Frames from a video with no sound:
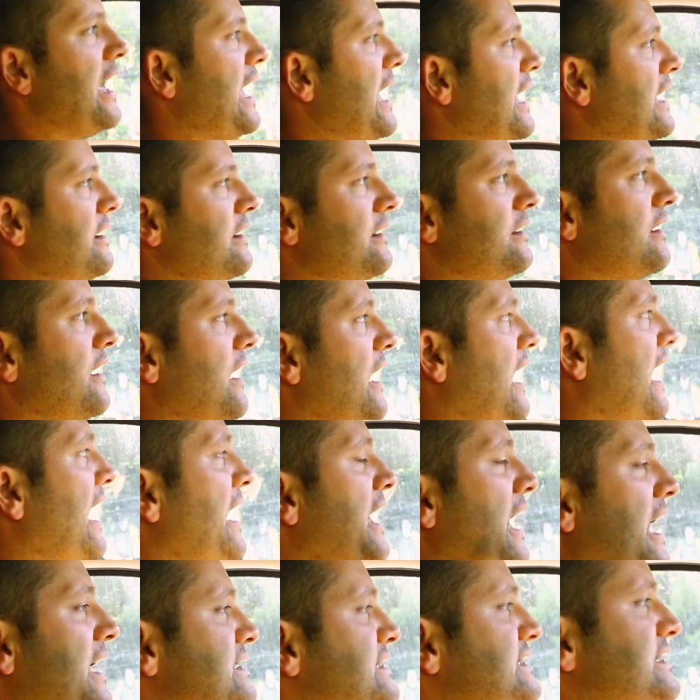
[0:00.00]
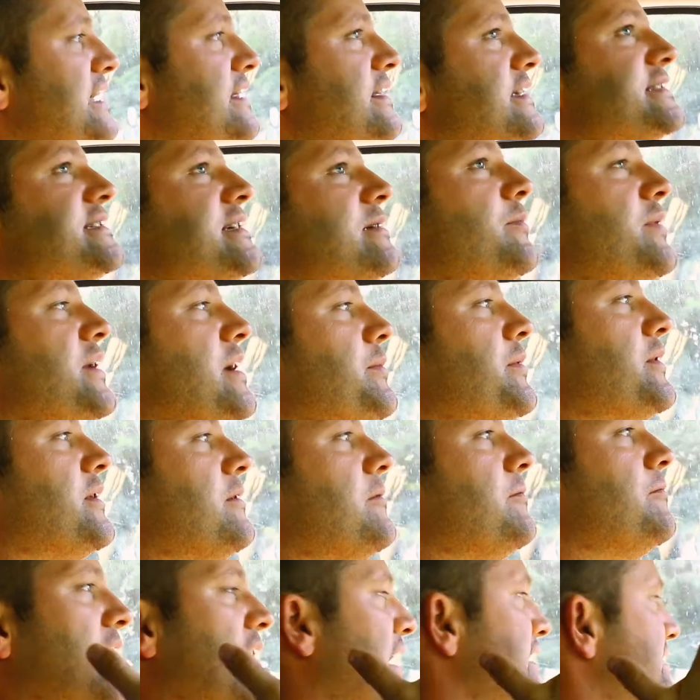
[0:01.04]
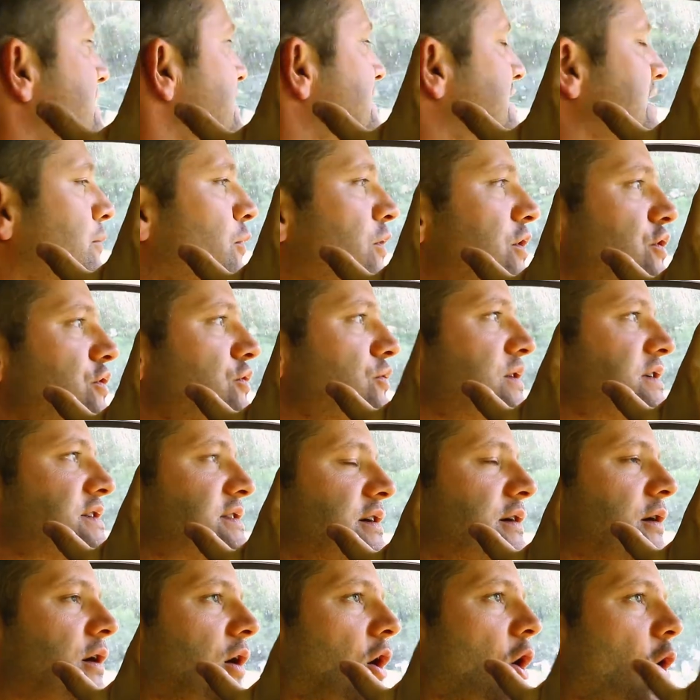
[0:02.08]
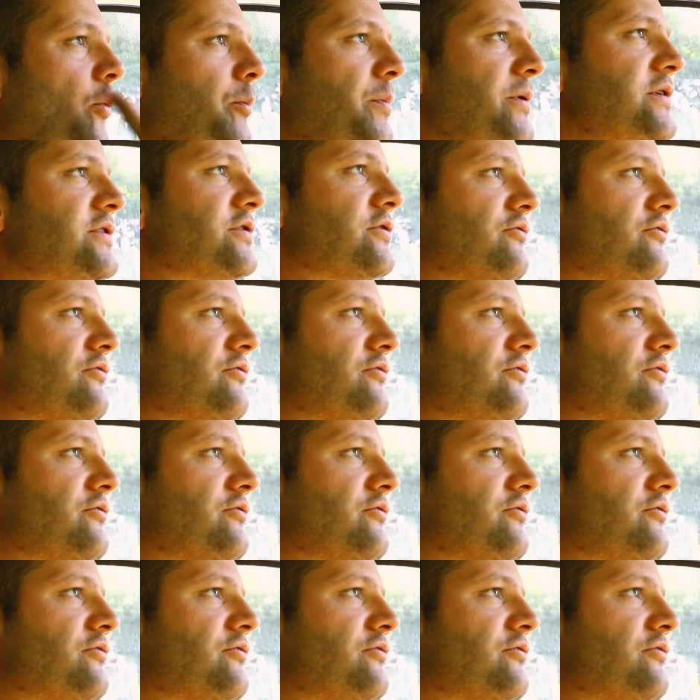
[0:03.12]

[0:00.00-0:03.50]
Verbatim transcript: And I, I see this in people. I see someone who is open to